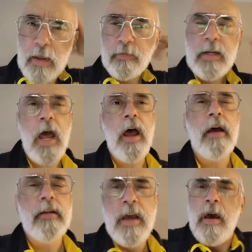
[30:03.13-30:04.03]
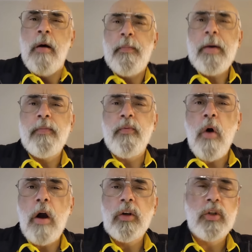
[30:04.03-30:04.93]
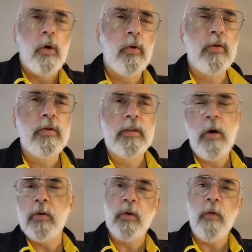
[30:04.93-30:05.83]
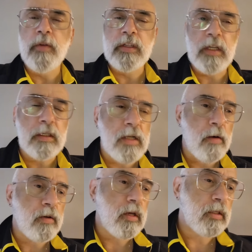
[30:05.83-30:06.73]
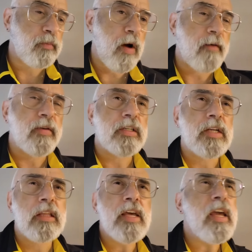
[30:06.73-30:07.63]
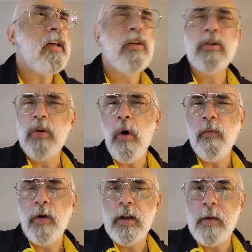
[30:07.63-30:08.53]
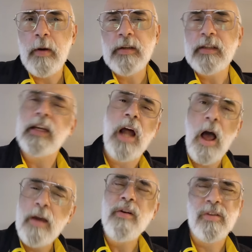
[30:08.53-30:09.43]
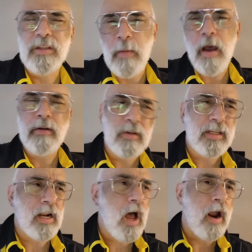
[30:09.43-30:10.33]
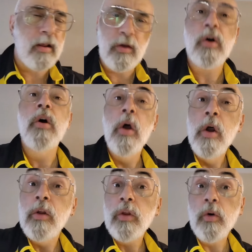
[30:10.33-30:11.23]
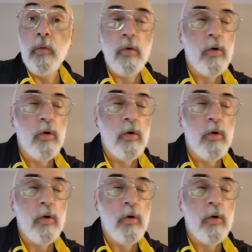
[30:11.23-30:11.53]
shaved head, big broad shoulders, goes over, sits down with his breakfast. And I think he looks over and he must have said hi, you know, smiled or said hi to the, the